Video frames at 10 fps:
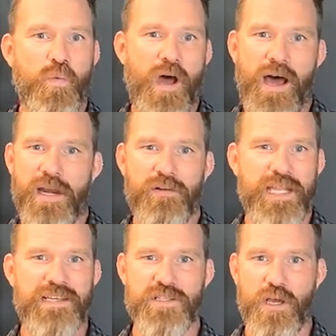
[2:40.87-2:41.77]
I don't
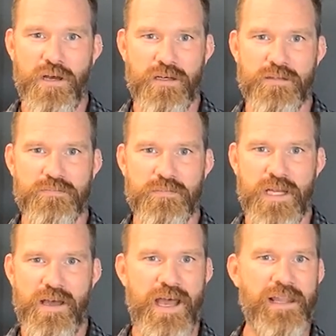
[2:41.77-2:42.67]
like to cook.
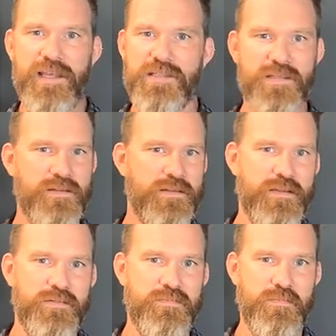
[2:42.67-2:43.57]
I like to
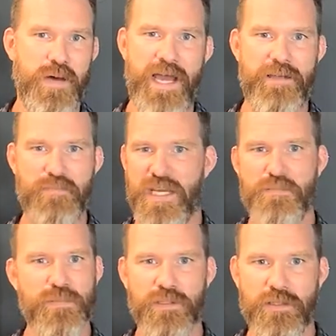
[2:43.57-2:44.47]
buy a
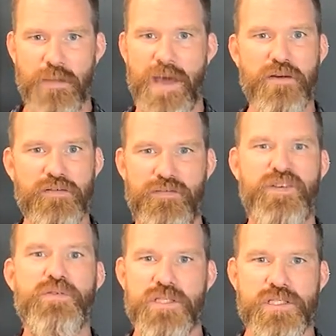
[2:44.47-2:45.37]
minimal amount of
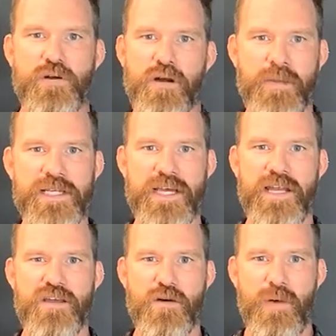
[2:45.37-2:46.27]
food to store in my
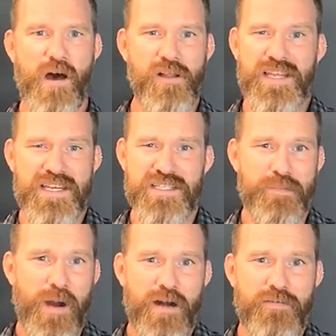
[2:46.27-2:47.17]
tiny home. All I need is a
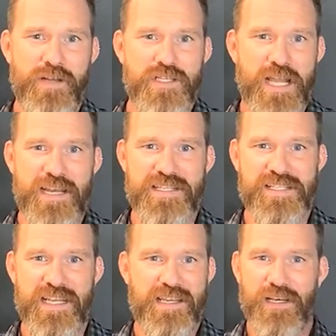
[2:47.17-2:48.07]
bar fridge and a
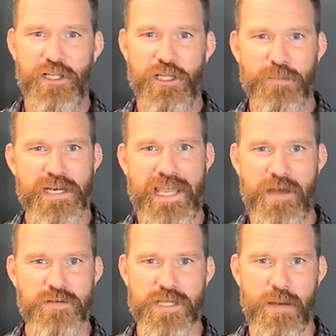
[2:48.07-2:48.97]
sink and a little bit of
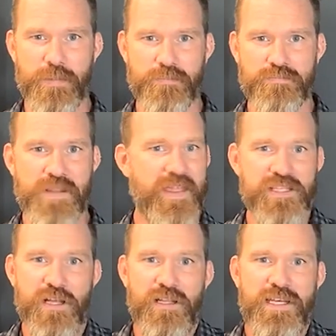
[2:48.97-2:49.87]
countertop.
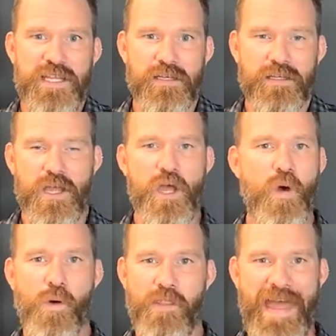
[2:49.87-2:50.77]
That's all I need.
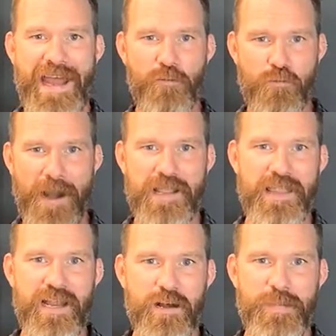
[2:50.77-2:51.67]
Well, that right
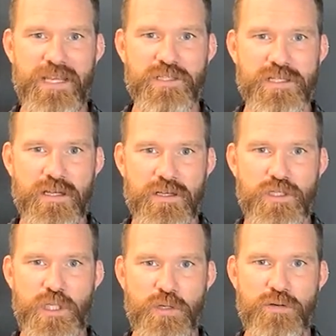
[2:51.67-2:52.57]
there makes
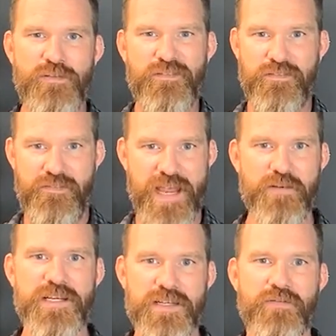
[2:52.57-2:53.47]
2
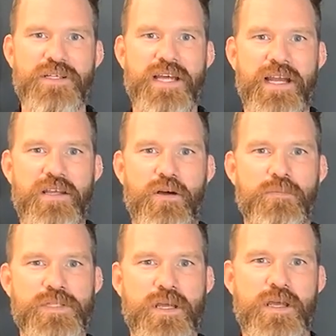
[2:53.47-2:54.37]
very different tiny
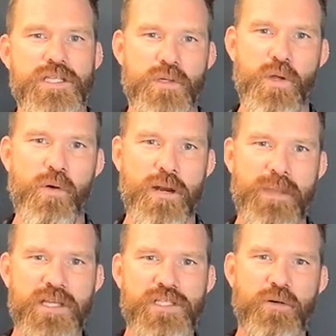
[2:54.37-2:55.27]
homes. So we want to
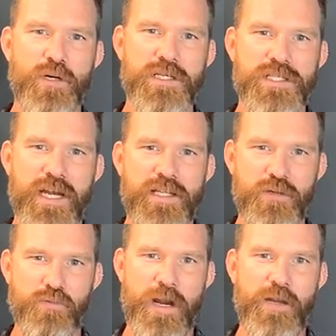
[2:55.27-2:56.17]
make sure we're designing
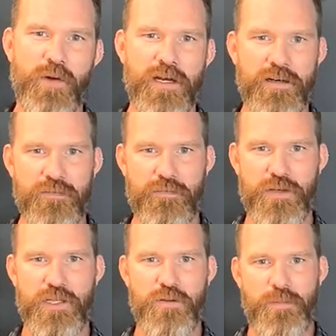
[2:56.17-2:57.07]
the right one for
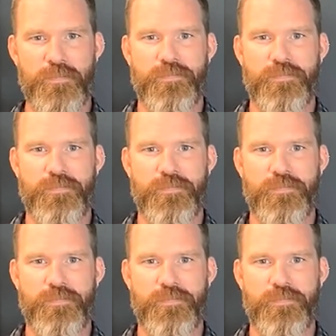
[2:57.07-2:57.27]
you.